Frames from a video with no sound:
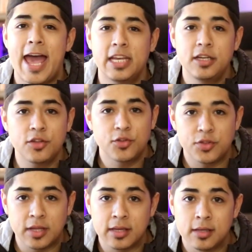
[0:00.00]
And another
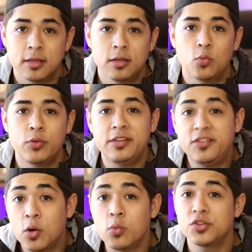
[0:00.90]
thing, we
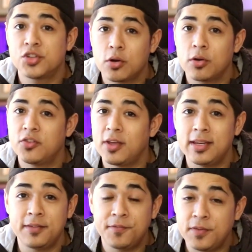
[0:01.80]
don't charge
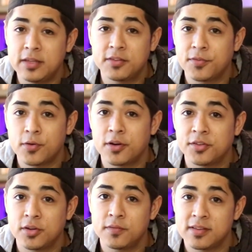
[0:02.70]
any fees for our
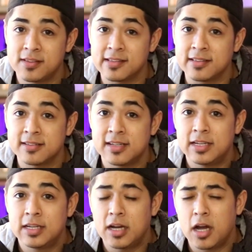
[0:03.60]
services,
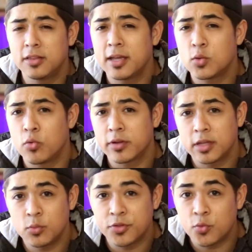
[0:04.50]
unlike
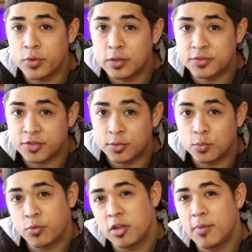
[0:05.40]
working with a realtor
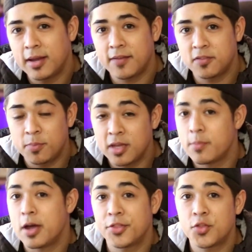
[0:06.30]
where you might have to pay
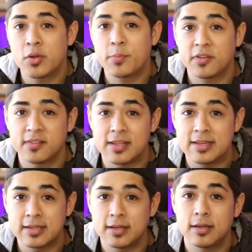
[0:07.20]
about 3%
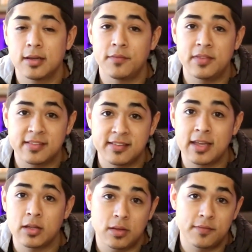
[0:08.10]
of the
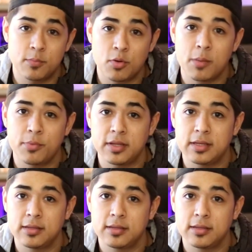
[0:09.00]
sale of the property.